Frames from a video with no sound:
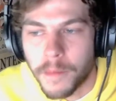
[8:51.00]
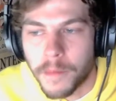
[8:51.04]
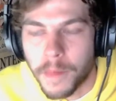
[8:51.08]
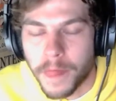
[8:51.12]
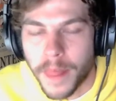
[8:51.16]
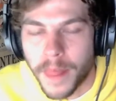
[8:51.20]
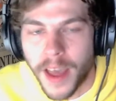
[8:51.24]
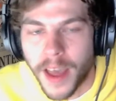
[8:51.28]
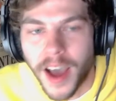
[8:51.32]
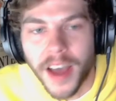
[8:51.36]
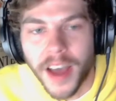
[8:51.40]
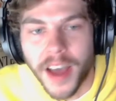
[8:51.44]

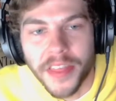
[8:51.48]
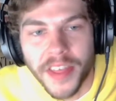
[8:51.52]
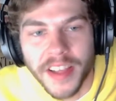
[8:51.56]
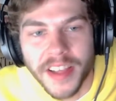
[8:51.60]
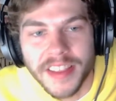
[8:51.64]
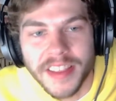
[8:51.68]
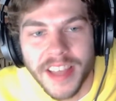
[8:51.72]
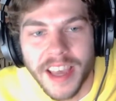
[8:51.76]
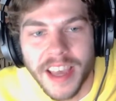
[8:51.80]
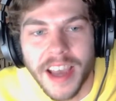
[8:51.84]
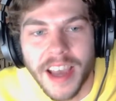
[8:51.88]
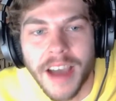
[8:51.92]
I think
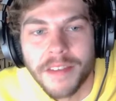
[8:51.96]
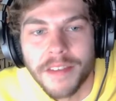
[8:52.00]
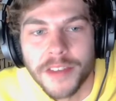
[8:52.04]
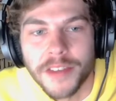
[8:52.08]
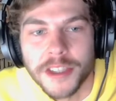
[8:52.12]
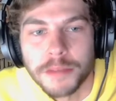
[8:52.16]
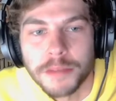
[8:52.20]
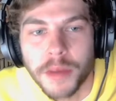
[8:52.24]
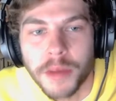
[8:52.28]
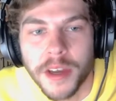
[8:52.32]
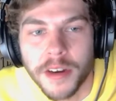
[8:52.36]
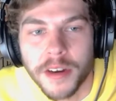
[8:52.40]
they have this
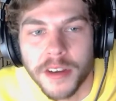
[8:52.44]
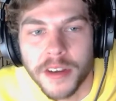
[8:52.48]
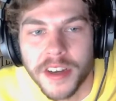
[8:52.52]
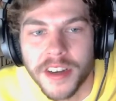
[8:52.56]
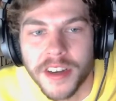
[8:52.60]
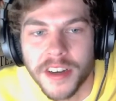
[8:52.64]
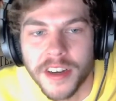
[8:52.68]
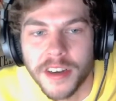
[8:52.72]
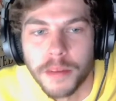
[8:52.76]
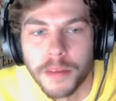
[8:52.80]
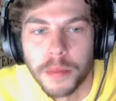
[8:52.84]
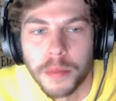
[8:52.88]
panel
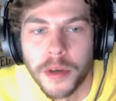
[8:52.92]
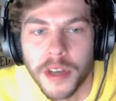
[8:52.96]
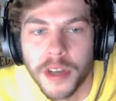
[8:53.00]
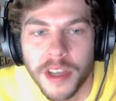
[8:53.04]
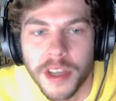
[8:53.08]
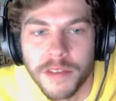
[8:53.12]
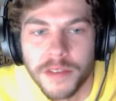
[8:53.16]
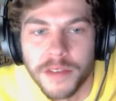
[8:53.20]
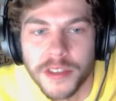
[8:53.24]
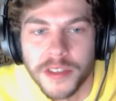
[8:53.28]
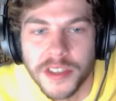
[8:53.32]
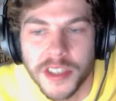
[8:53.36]
here to put
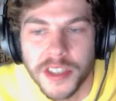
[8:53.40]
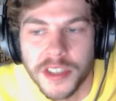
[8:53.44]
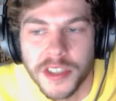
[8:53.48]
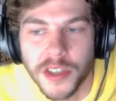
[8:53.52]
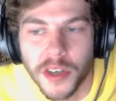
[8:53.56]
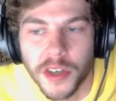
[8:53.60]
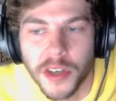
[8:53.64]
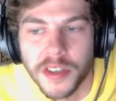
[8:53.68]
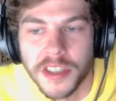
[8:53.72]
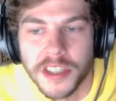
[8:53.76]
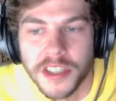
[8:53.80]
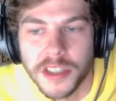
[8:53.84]
emphasis
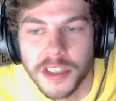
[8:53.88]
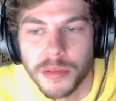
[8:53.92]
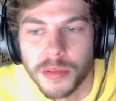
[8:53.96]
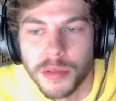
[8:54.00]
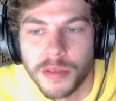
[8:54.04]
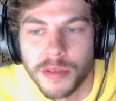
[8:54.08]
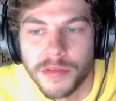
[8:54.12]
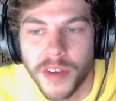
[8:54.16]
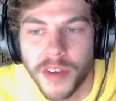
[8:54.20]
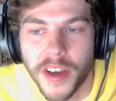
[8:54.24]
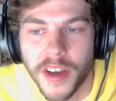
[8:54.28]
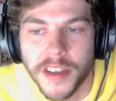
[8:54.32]
on these three
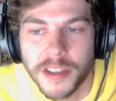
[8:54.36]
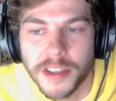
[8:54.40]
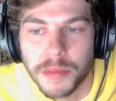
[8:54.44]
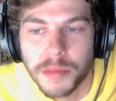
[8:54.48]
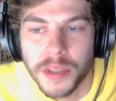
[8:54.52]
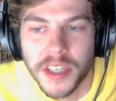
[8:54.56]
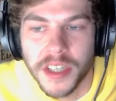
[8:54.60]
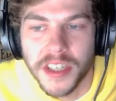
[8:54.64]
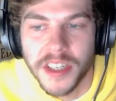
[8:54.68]
fights, because